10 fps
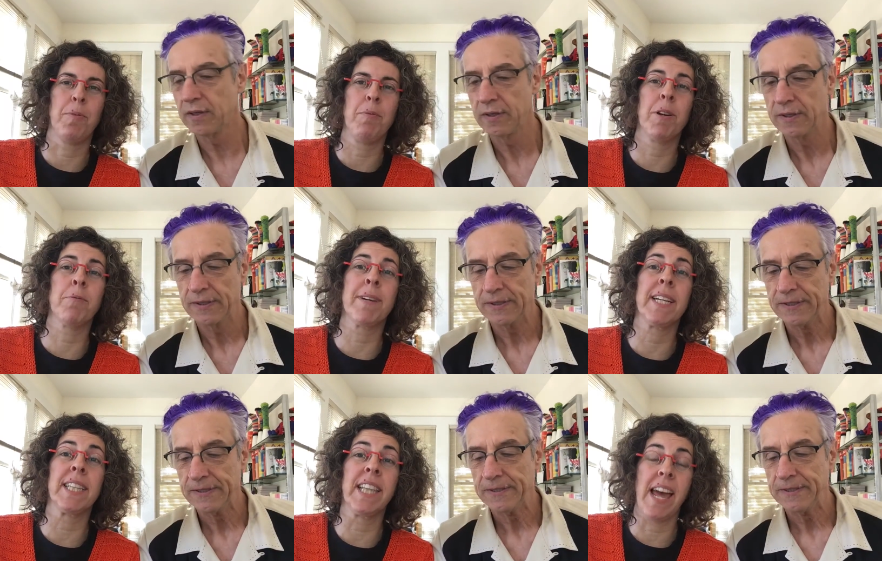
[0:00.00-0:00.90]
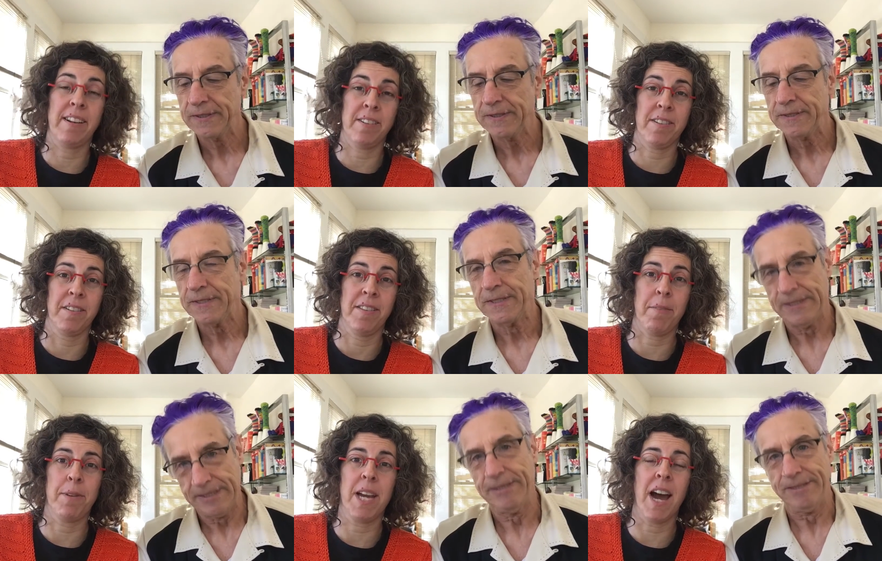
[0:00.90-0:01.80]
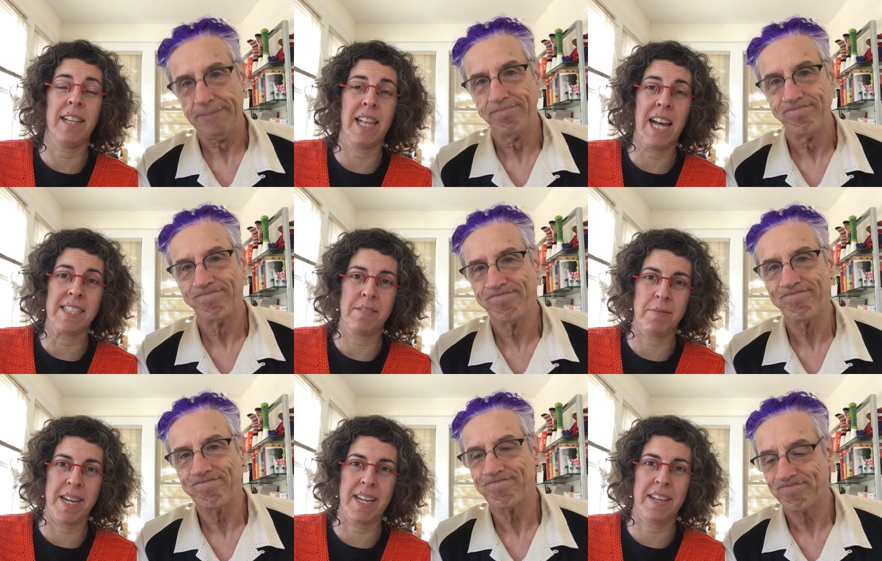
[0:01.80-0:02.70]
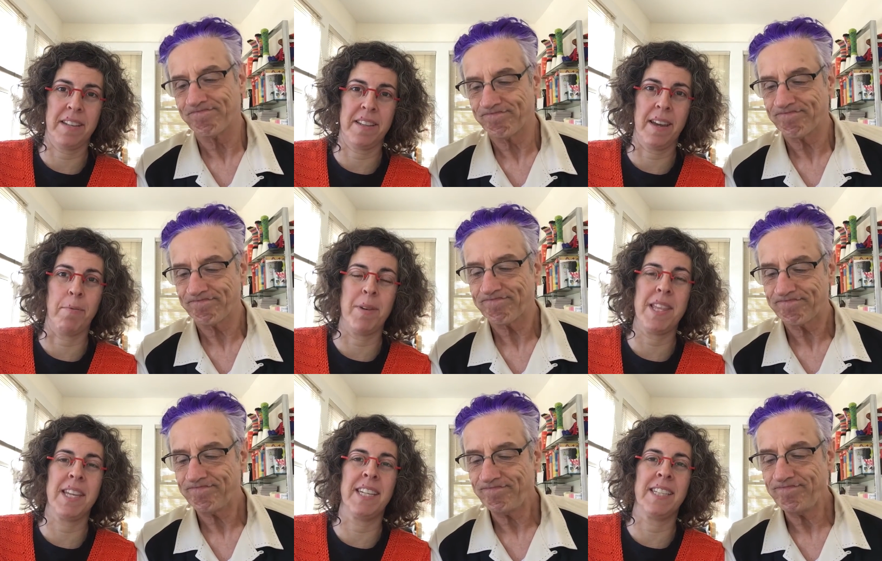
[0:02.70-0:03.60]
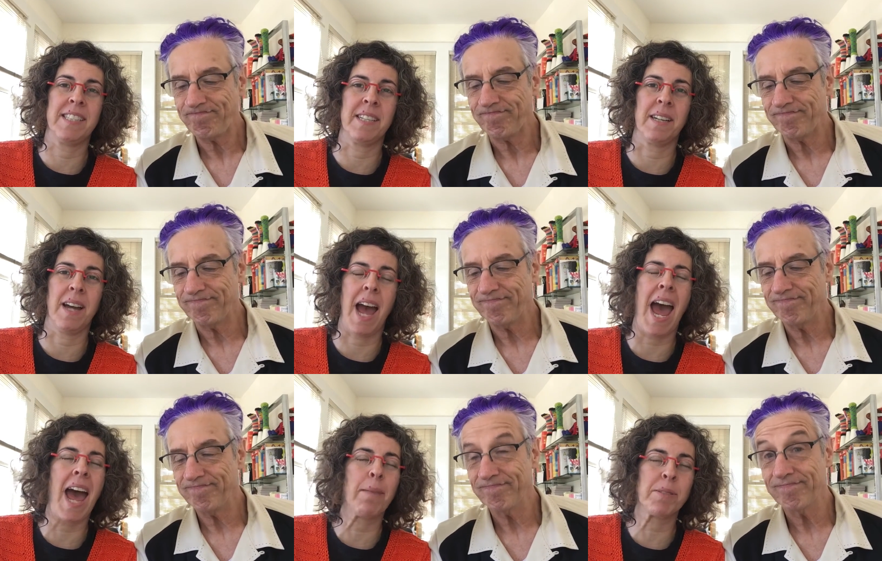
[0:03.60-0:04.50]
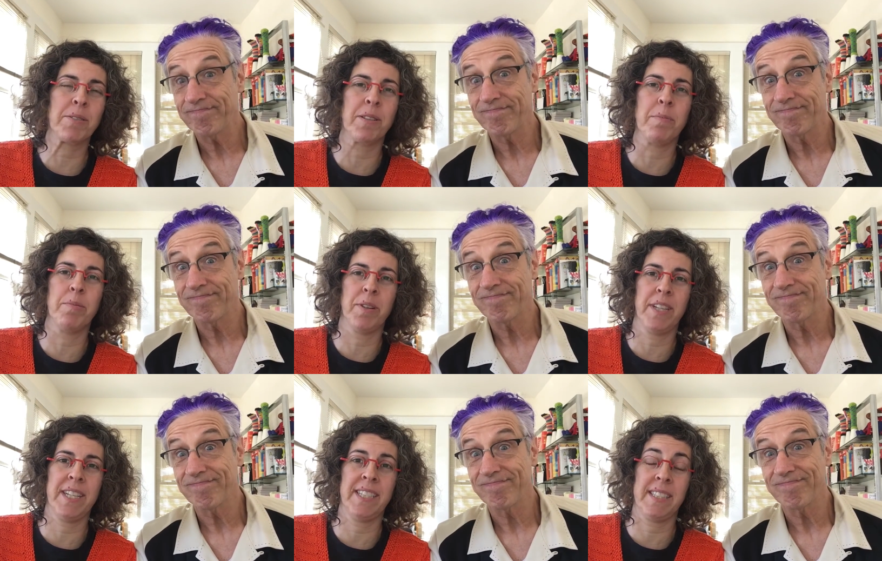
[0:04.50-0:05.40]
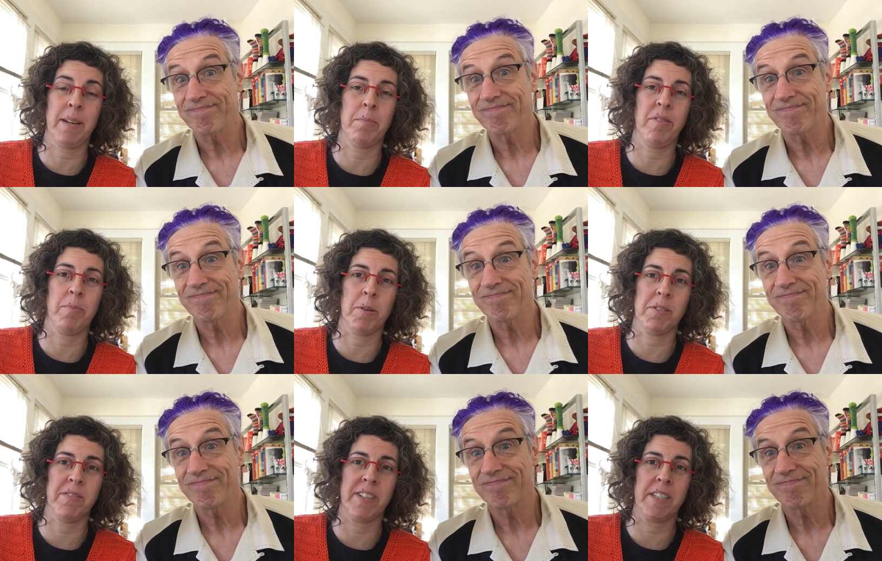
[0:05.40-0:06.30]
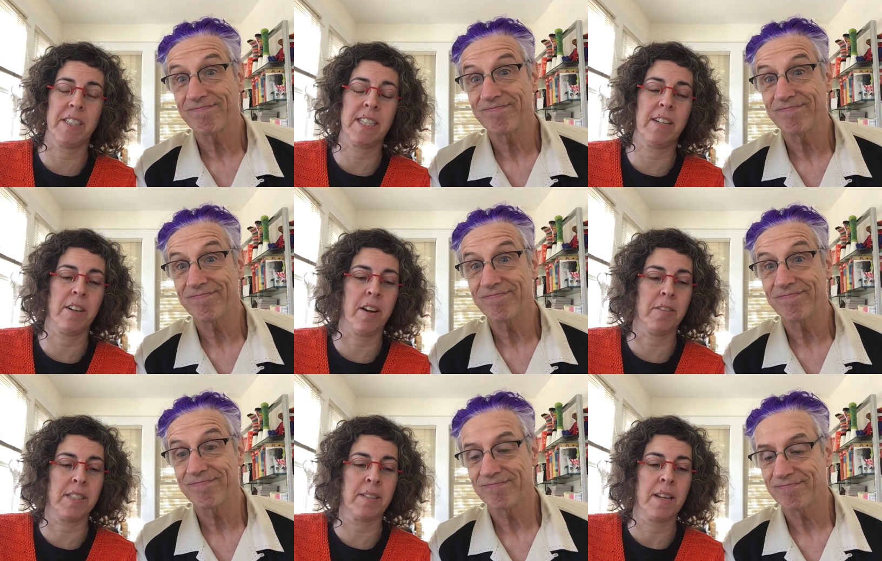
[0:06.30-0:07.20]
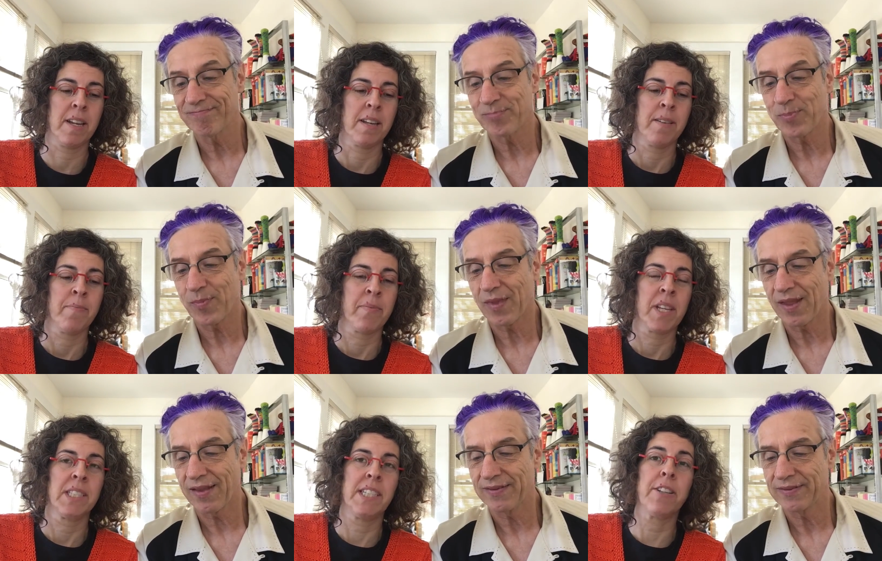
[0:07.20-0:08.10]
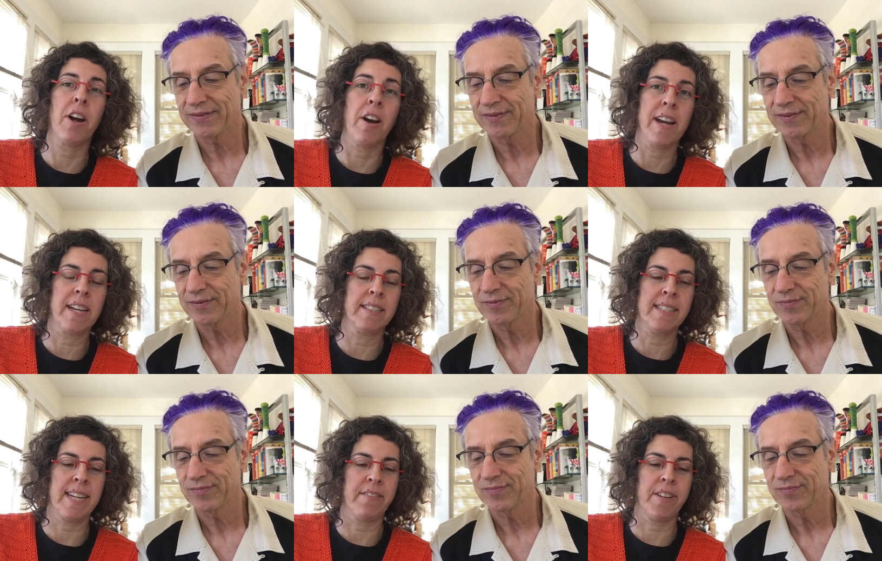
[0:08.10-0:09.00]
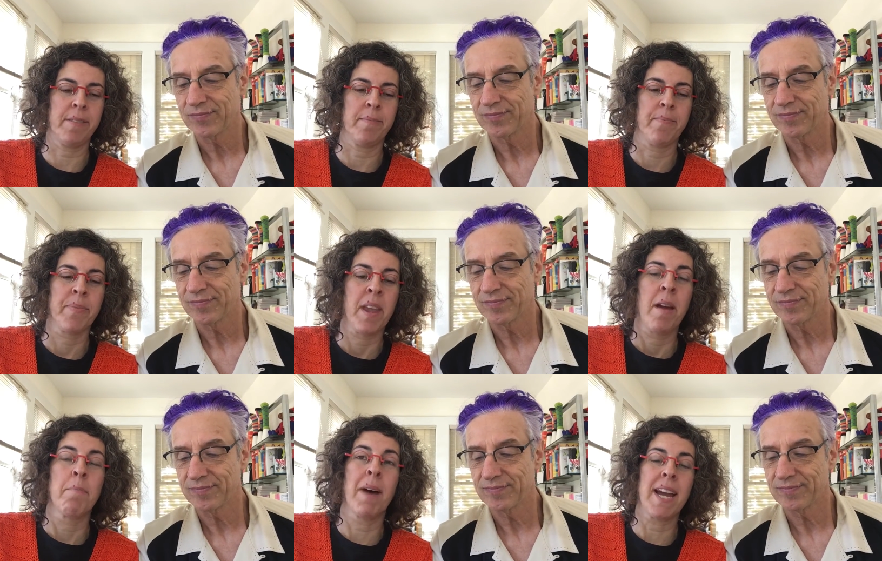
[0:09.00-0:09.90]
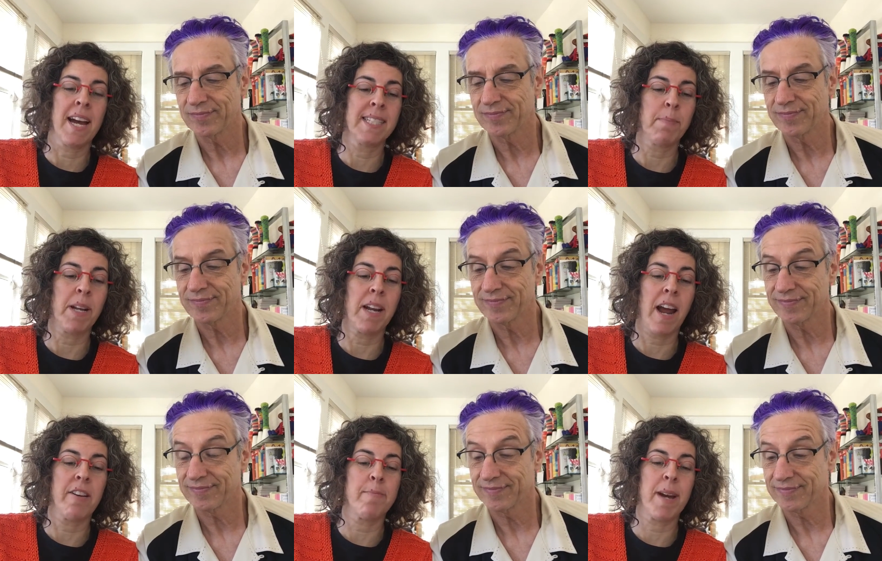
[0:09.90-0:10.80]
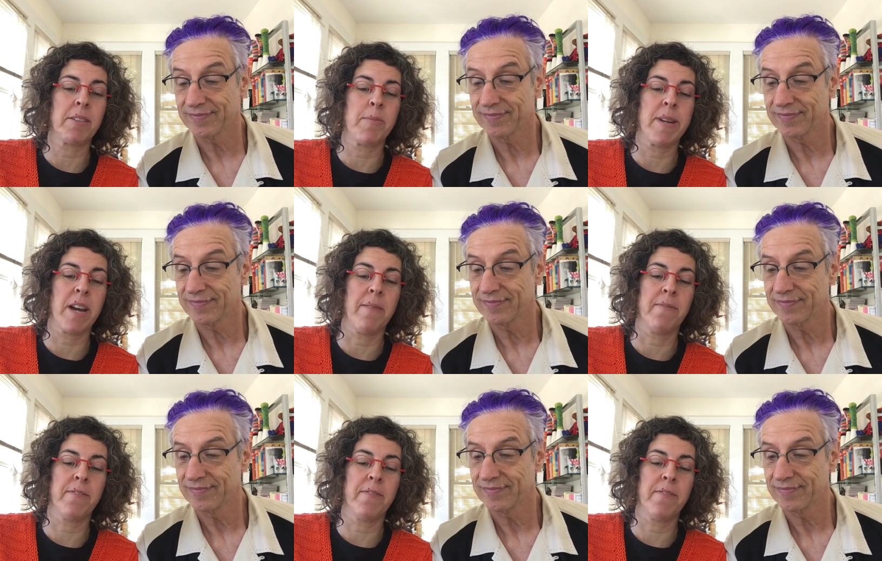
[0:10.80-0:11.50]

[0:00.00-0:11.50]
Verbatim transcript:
Speaker 1: We want to read a letter that we got last week that we think is an absolutely brilliant example of perseverance. Here goes. Dear Ariel and David, my husband and I are about to become